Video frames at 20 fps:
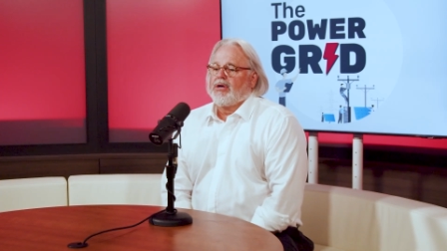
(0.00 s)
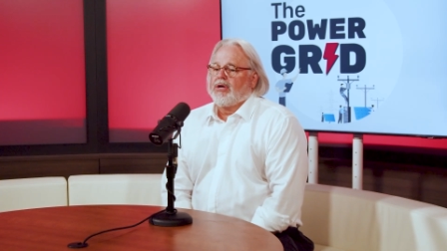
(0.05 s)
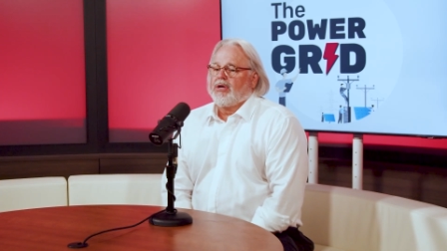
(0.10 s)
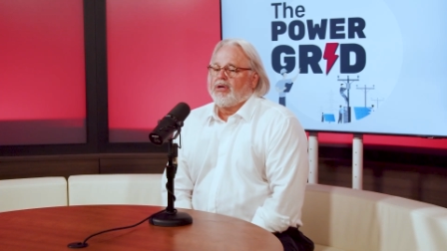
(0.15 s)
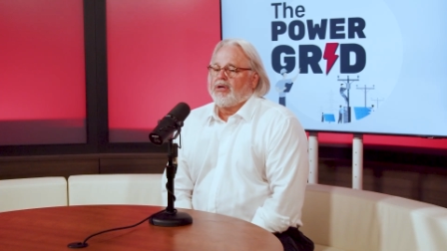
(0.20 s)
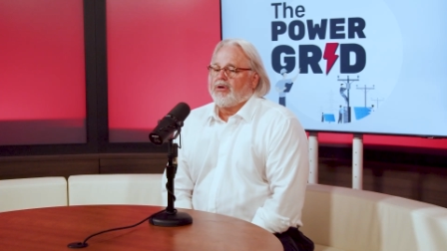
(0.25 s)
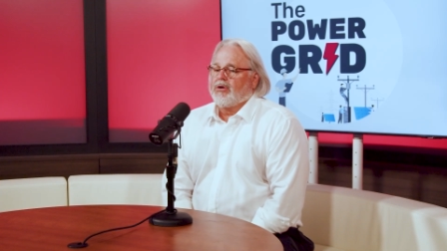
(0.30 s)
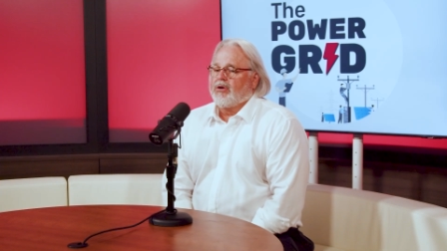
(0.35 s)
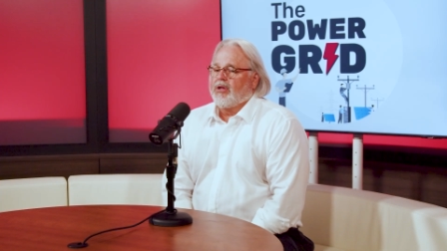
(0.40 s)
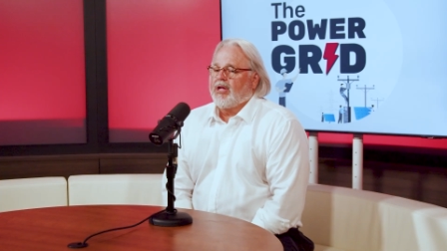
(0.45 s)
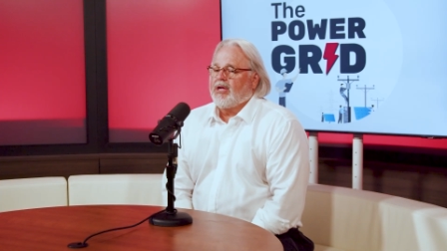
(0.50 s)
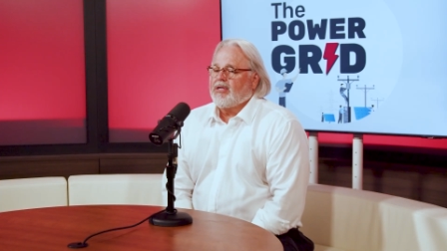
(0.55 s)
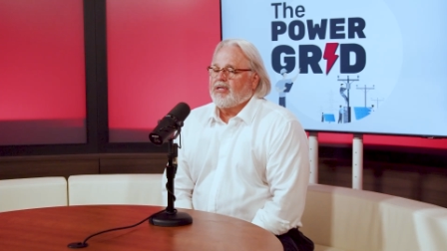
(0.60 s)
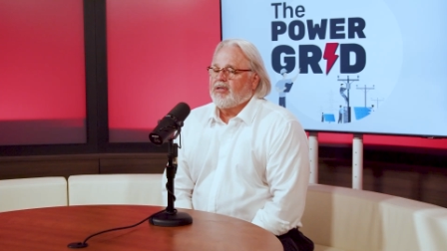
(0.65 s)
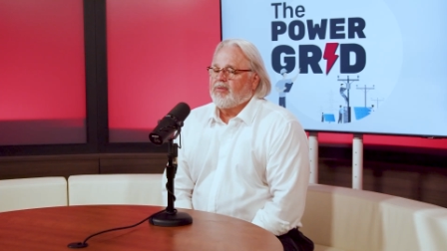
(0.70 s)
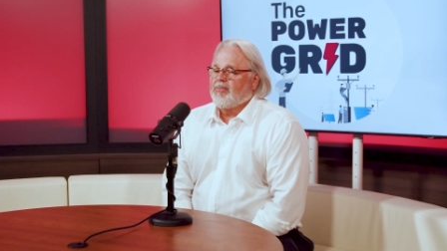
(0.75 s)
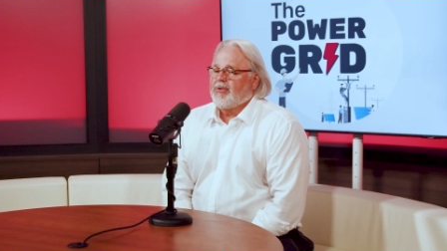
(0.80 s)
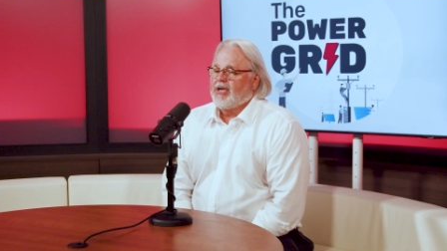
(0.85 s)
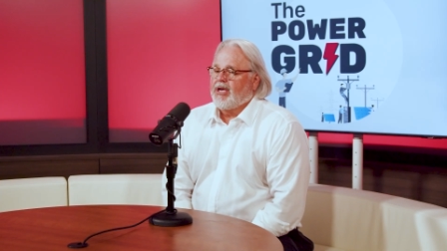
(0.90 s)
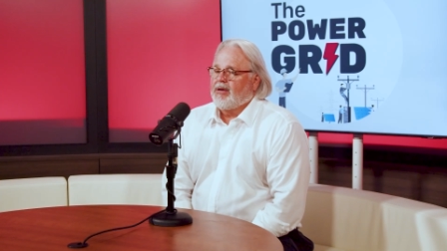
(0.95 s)
You'll
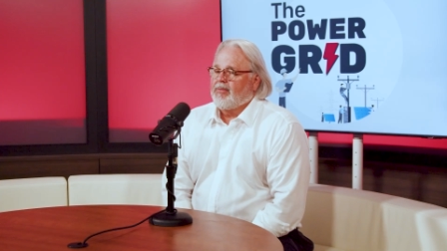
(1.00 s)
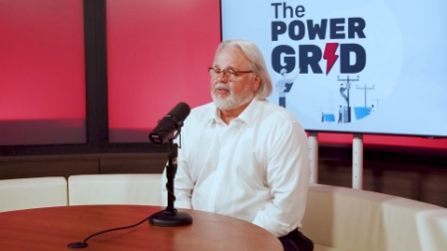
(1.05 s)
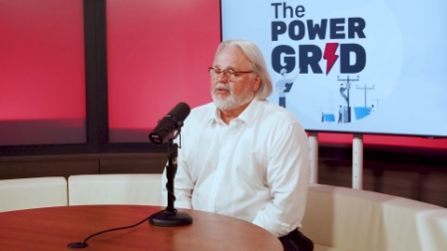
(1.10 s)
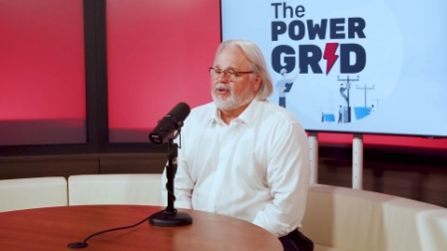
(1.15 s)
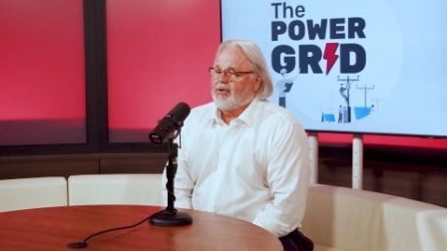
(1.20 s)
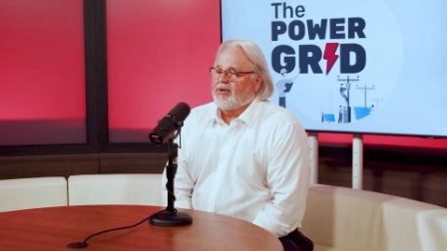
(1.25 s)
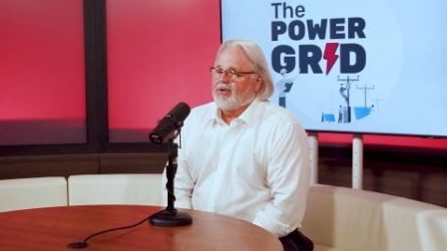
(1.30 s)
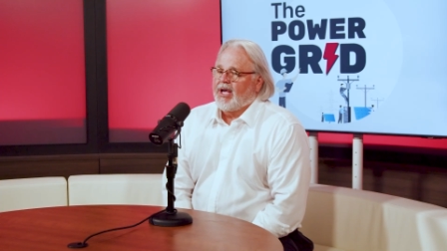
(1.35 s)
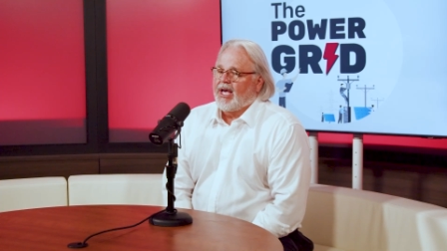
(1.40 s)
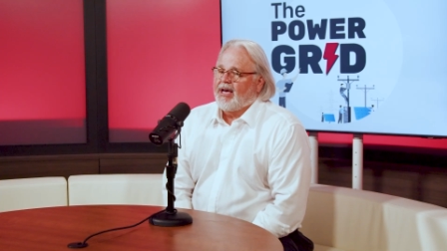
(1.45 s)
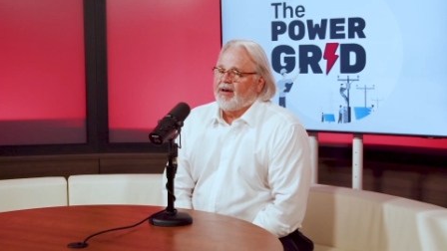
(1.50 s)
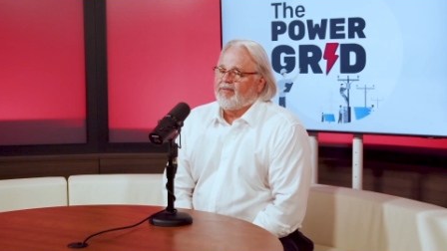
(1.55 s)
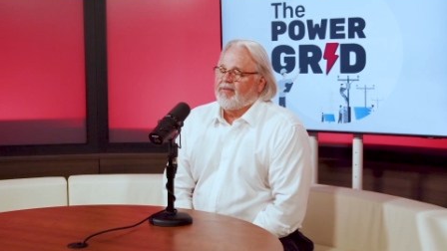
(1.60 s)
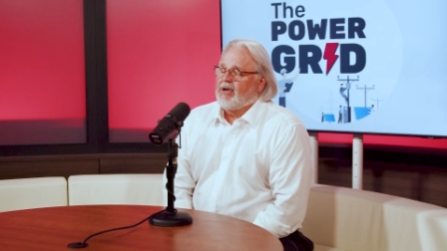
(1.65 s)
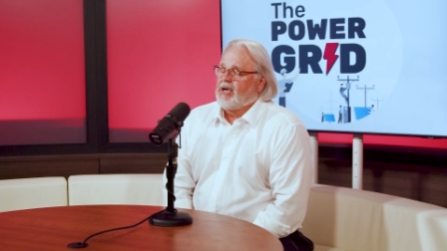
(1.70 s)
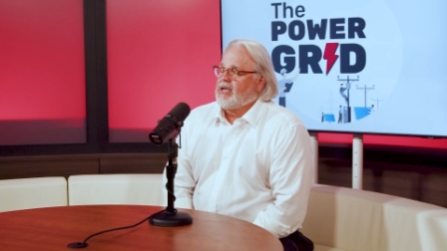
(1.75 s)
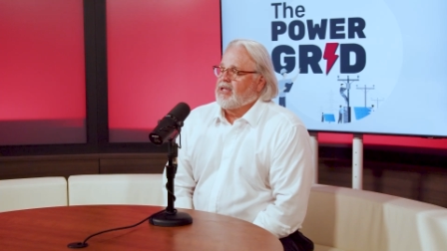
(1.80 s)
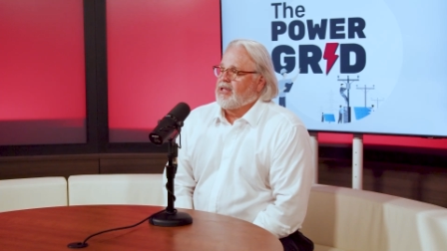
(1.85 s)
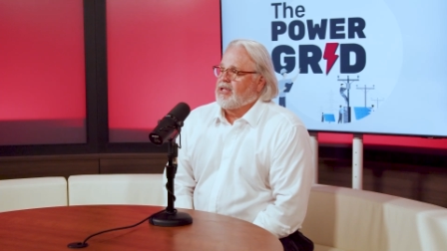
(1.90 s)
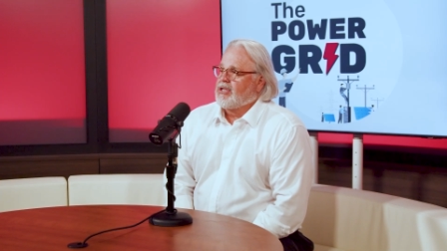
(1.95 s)
also be able to
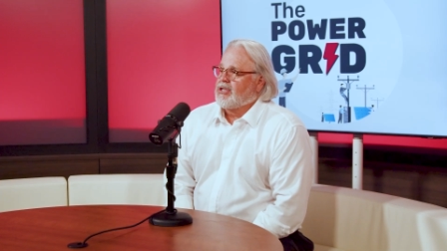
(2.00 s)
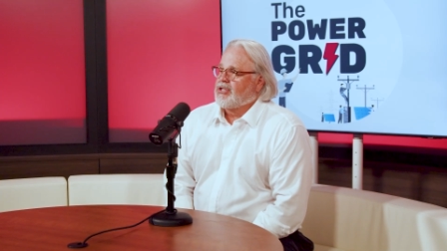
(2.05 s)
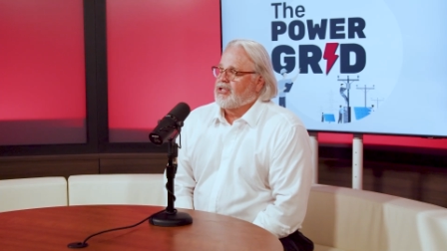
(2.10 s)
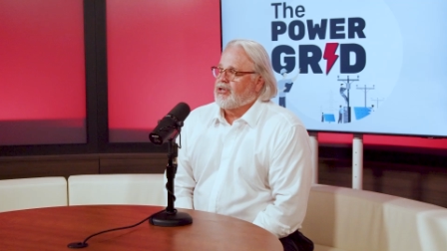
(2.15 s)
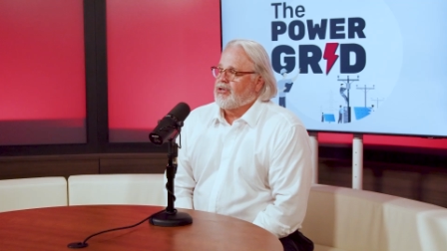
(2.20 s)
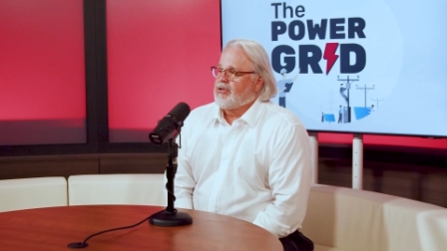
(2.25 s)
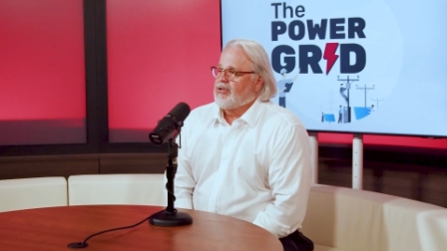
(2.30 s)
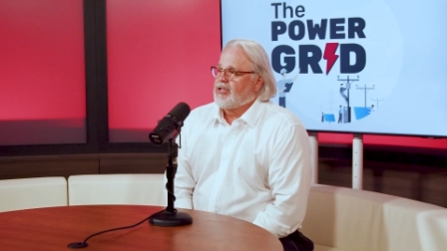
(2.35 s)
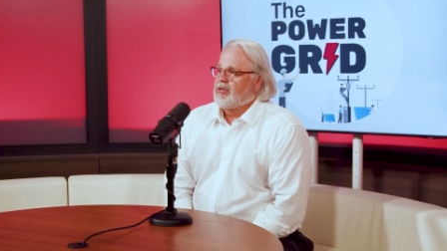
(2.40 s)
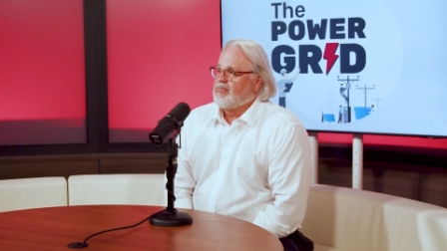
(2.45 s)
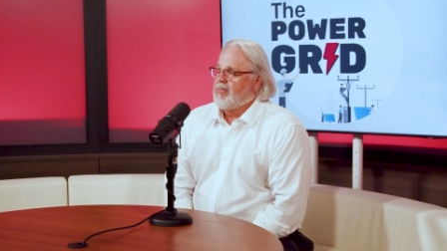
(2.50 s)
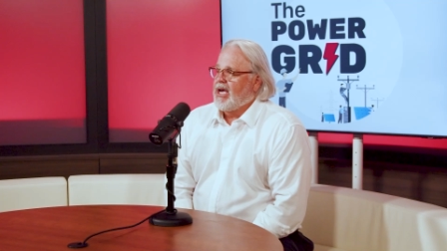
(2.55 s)
have the surge